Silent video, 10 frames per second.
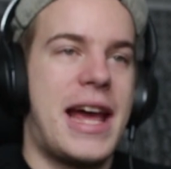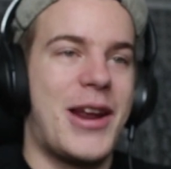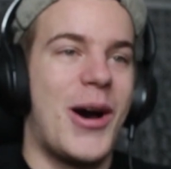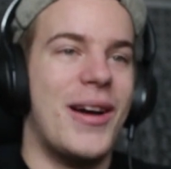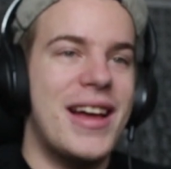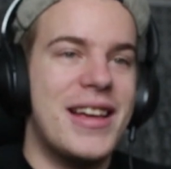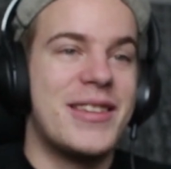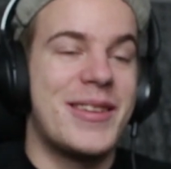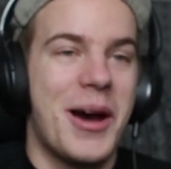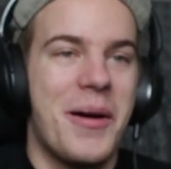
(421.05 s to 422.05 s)
at all.
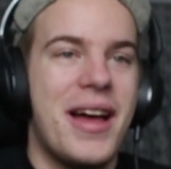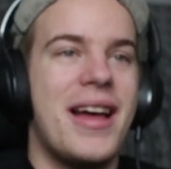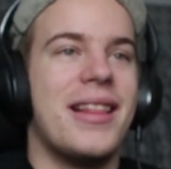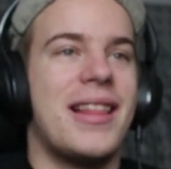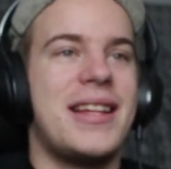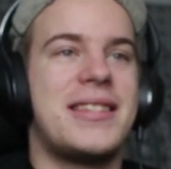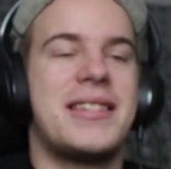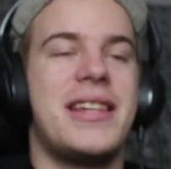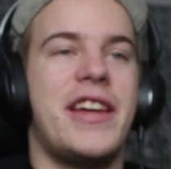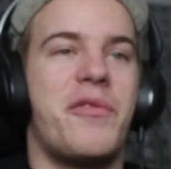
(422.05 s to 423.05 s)
So let's
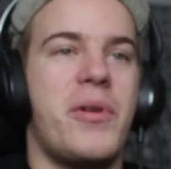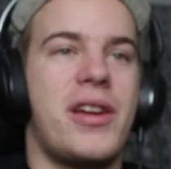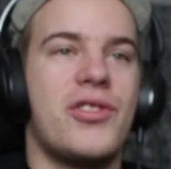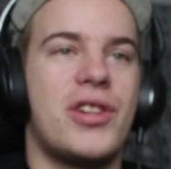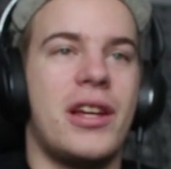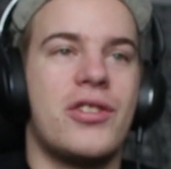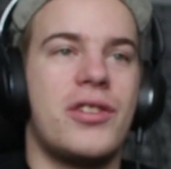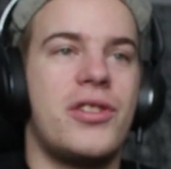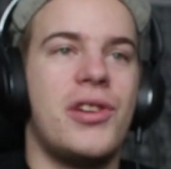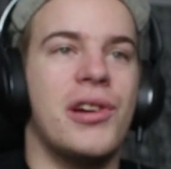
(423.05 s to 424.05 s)
see if we can change
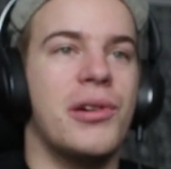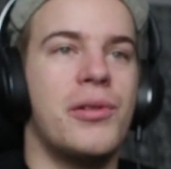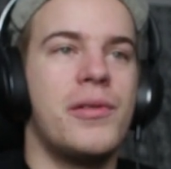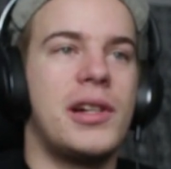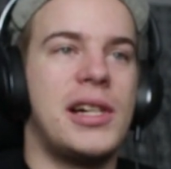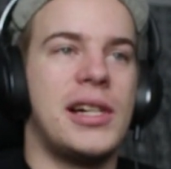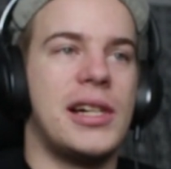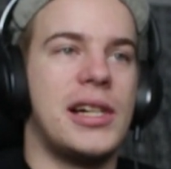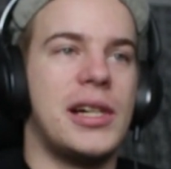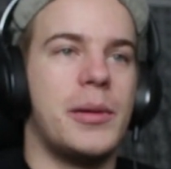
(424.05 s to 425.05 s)
it to
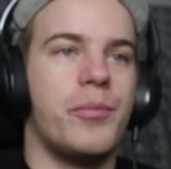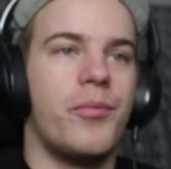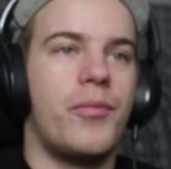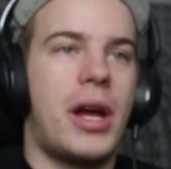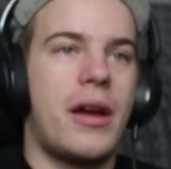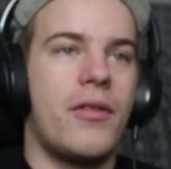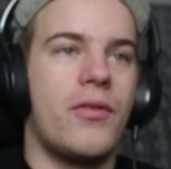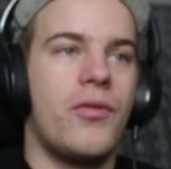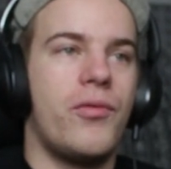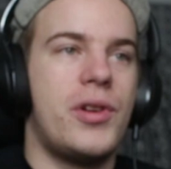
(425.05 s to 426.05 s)
um,
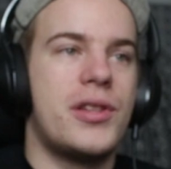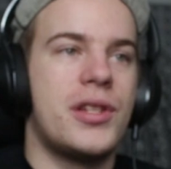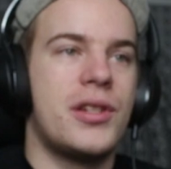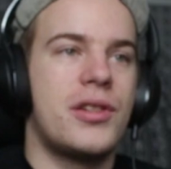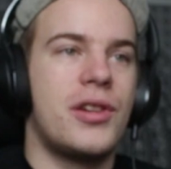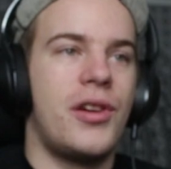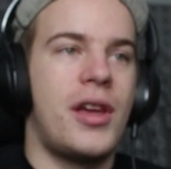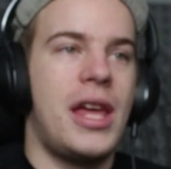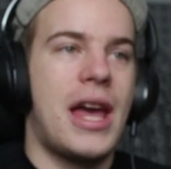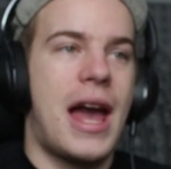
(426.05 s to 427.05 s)
recent
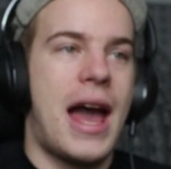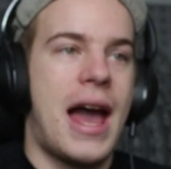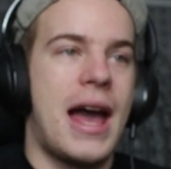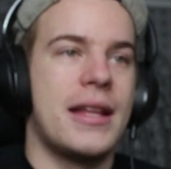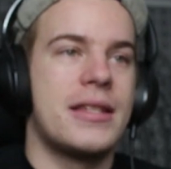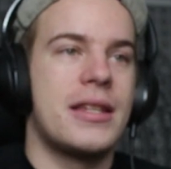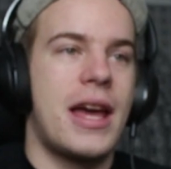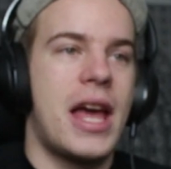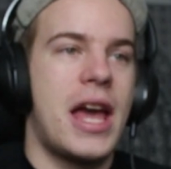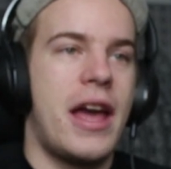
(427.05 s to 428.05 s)
turkey hats,
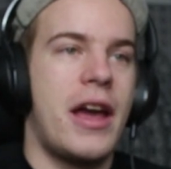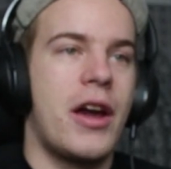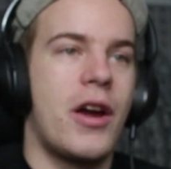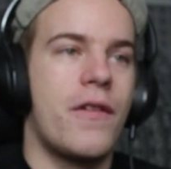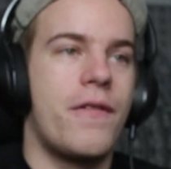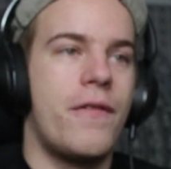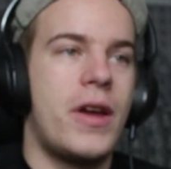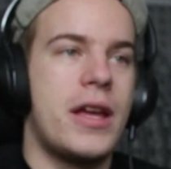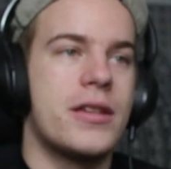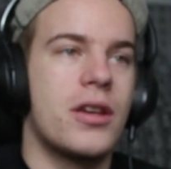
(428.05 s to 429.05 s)
hair,
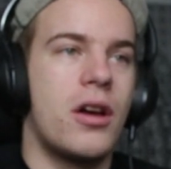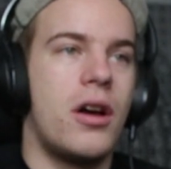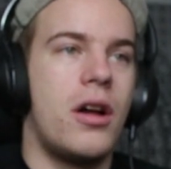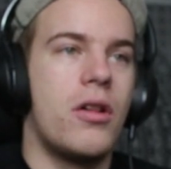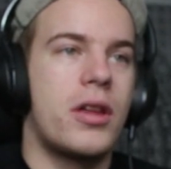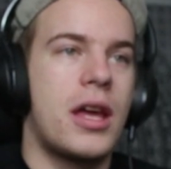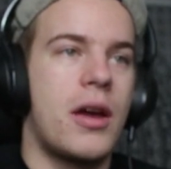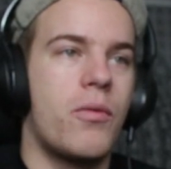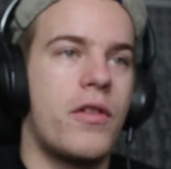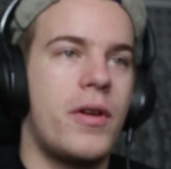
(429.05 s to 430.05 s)
face, all.
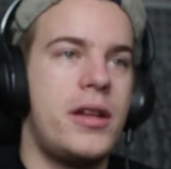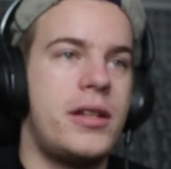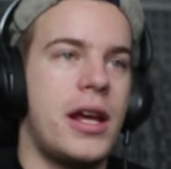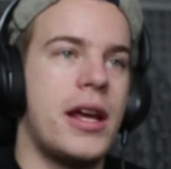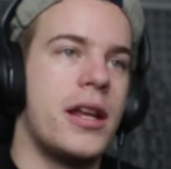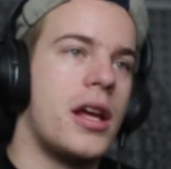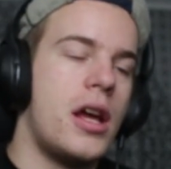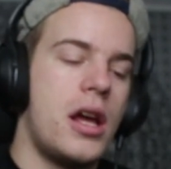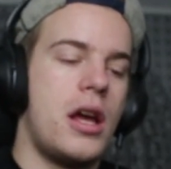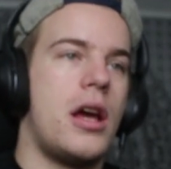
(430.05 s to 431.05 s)
Okay, what if I did
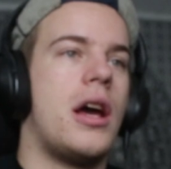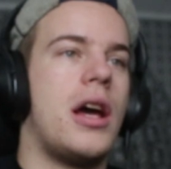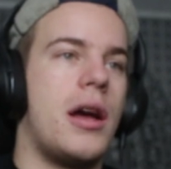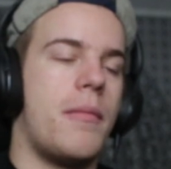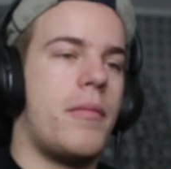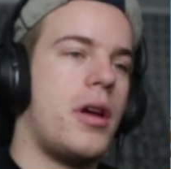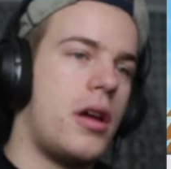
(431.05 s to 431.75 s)
um,